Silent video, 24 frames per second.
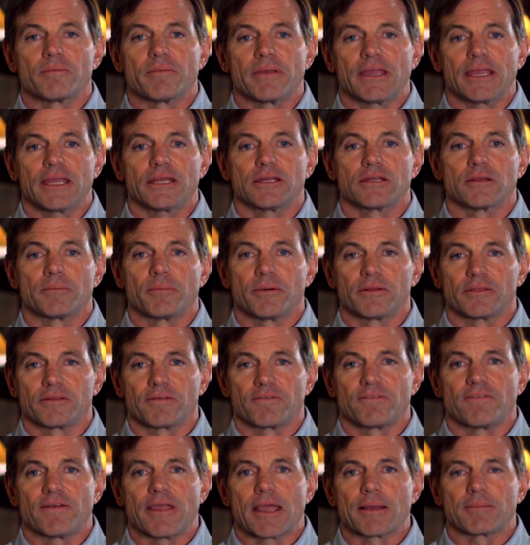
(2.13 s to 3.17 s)
me to put the
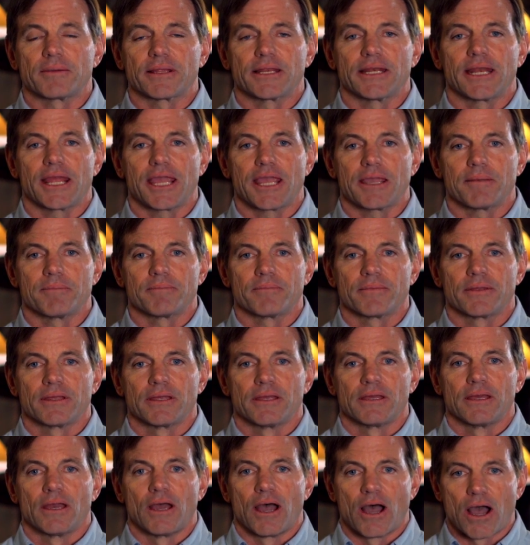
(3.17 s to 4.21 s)
family name
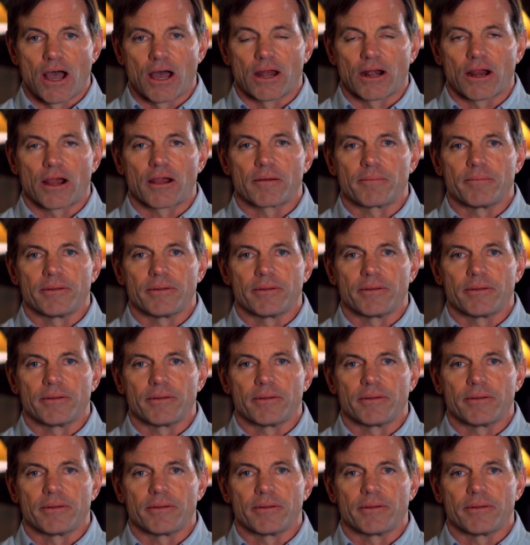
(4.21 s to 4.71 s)
on our